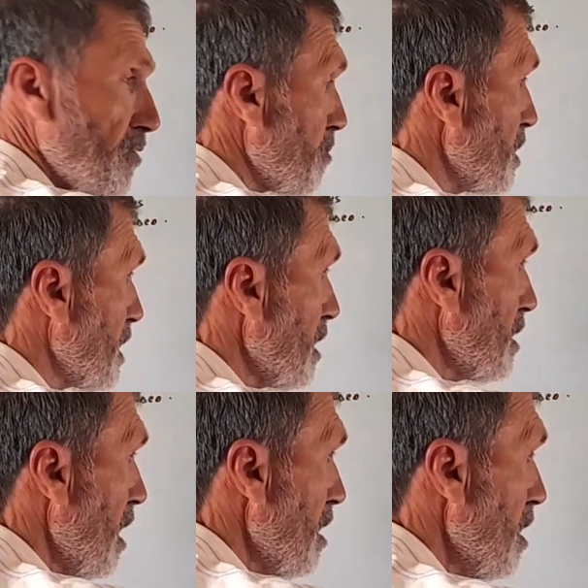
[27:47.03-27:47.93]
from the
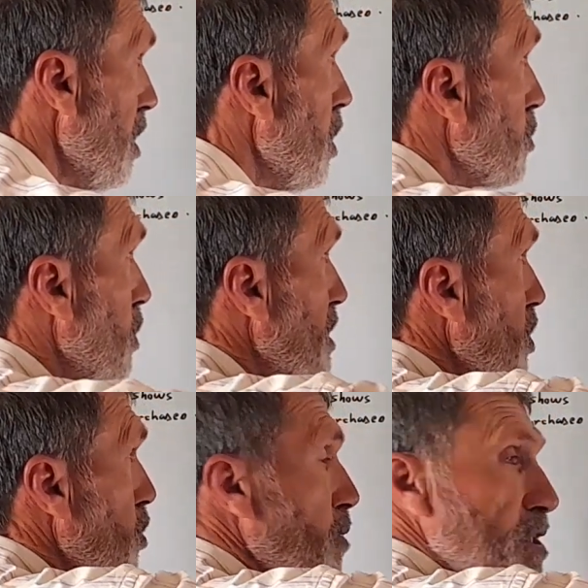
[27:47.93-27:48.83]
center to the
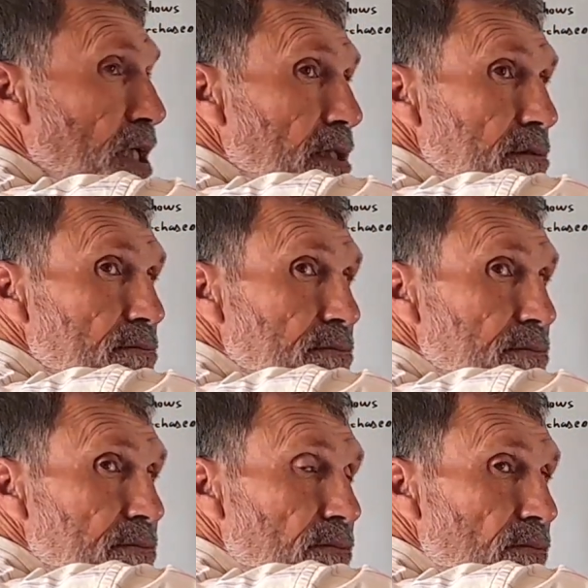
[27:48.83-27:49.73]
0%,
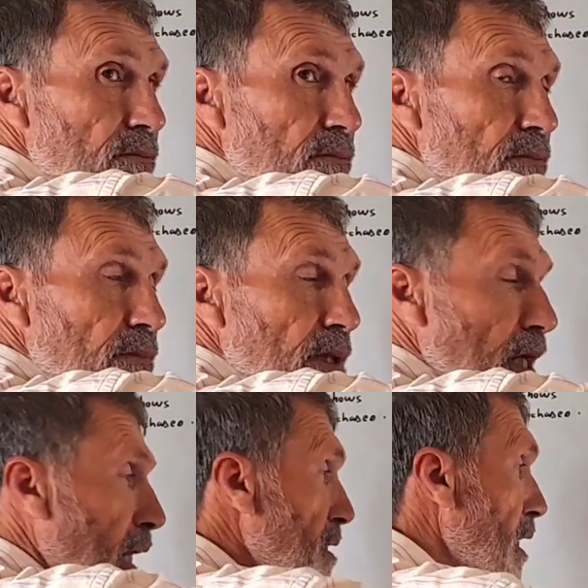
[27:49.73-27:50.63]

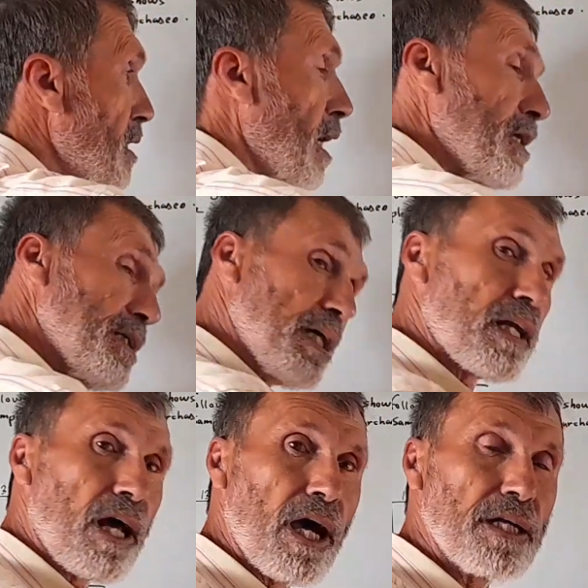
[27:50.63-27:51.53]
and then another
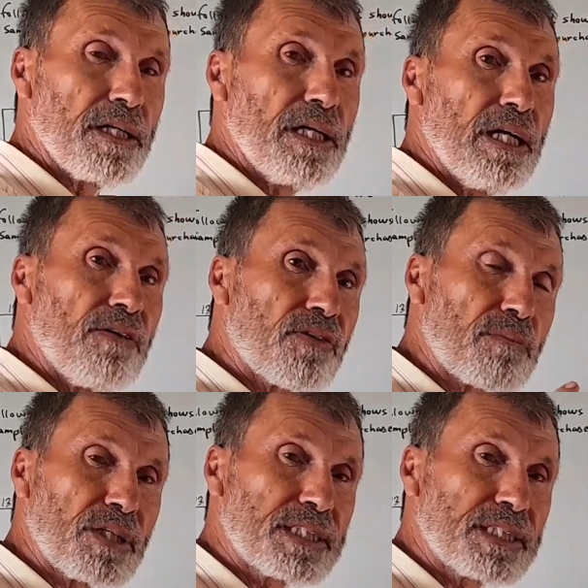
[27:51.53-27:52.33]
line from the